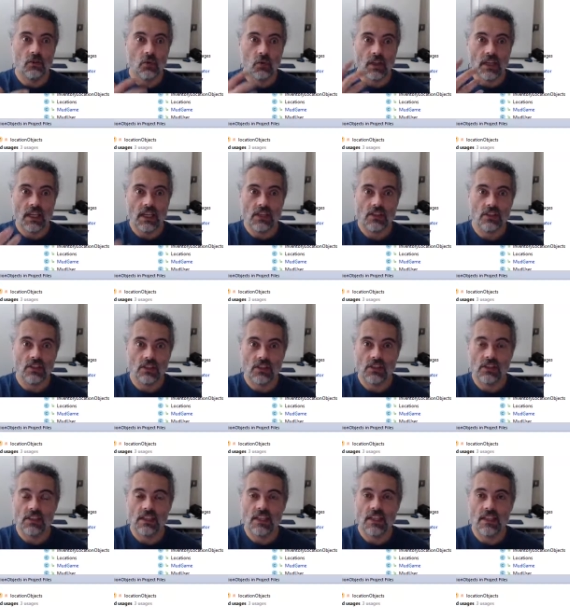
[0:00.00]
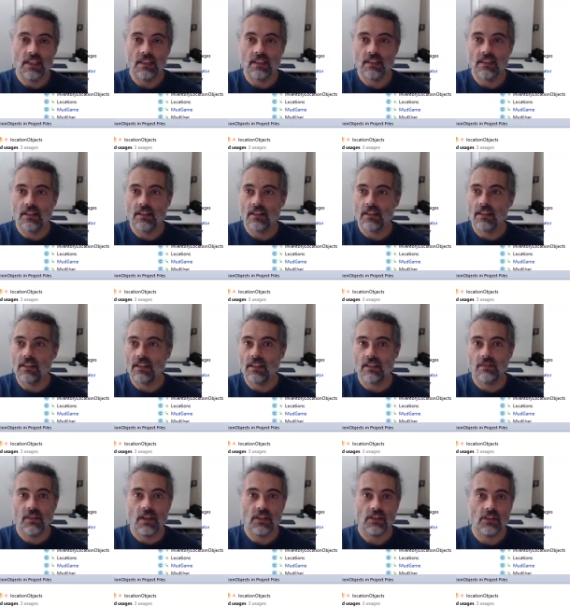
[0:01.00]
locations in the
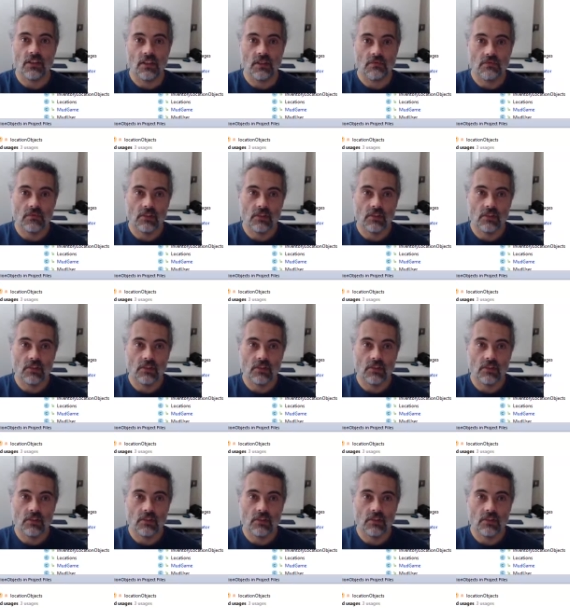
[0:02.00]
adventure game.